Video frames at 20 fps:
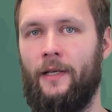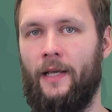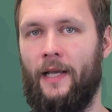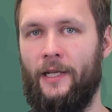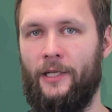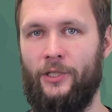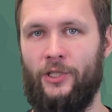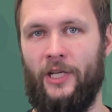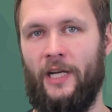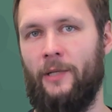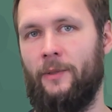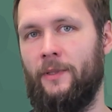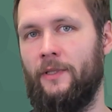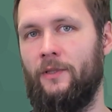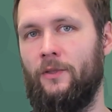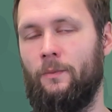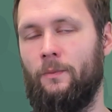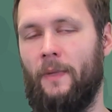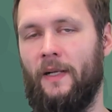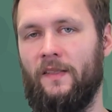and sharing
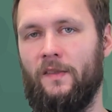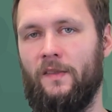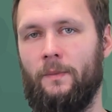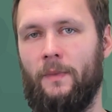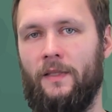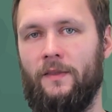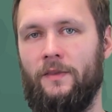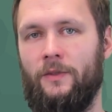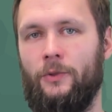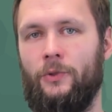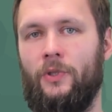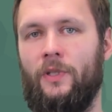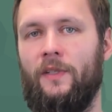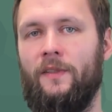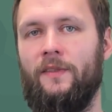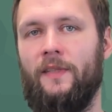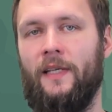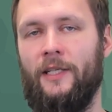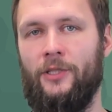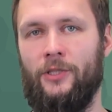to maximize
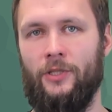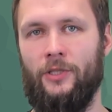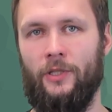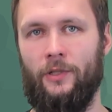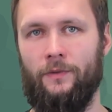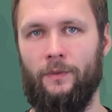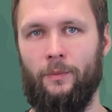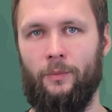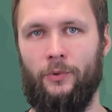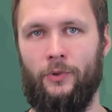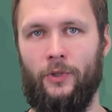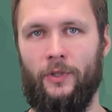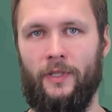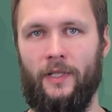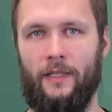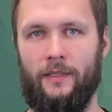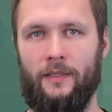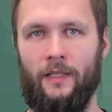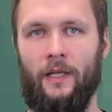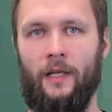utilization of the
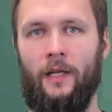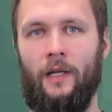product,